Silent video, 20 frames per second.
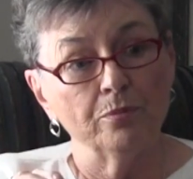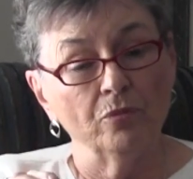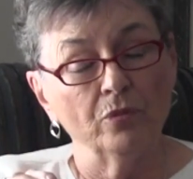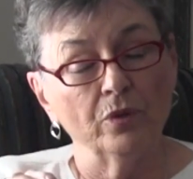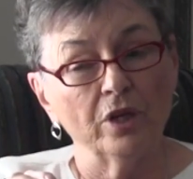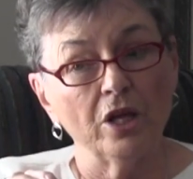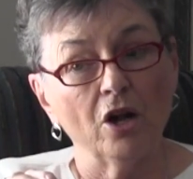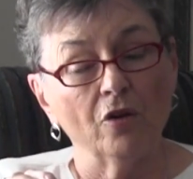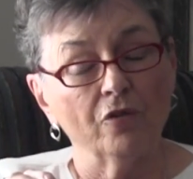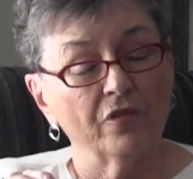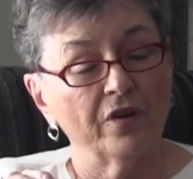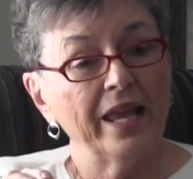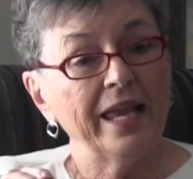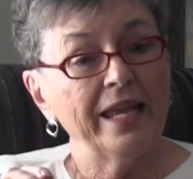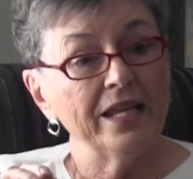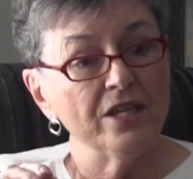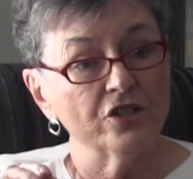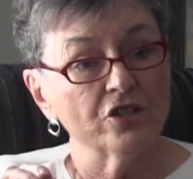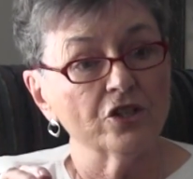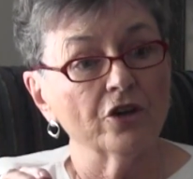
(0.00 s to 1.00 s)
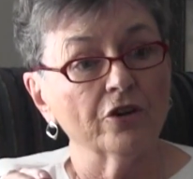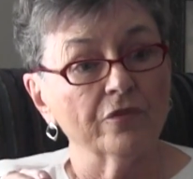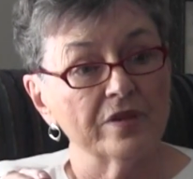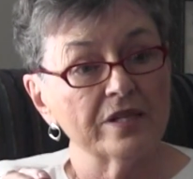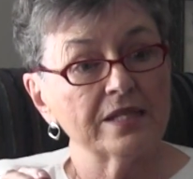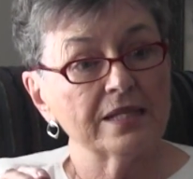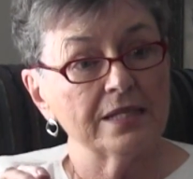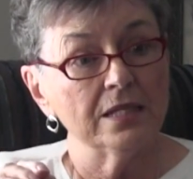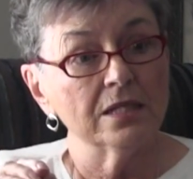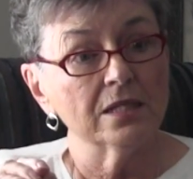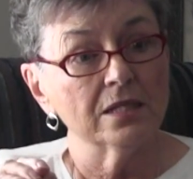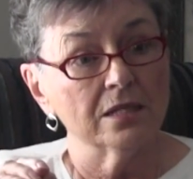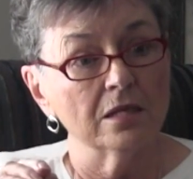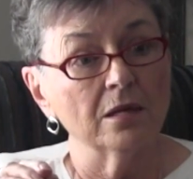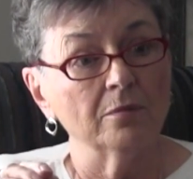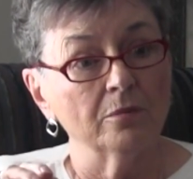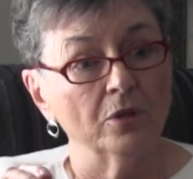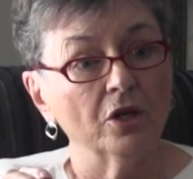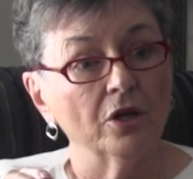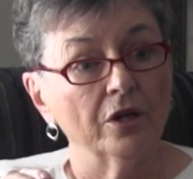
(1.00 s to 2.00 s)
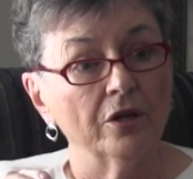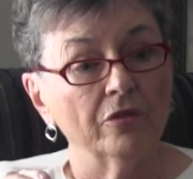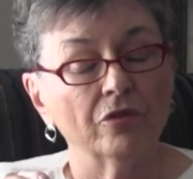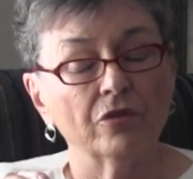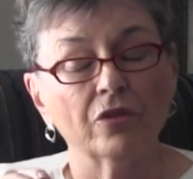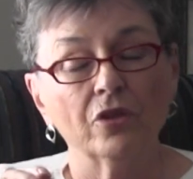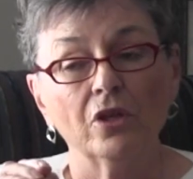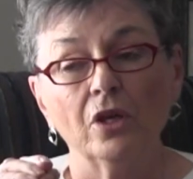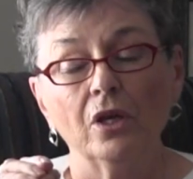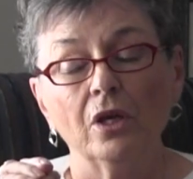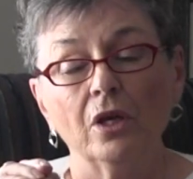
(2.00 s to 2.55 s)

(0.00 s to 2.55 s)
We offer 8 services a month.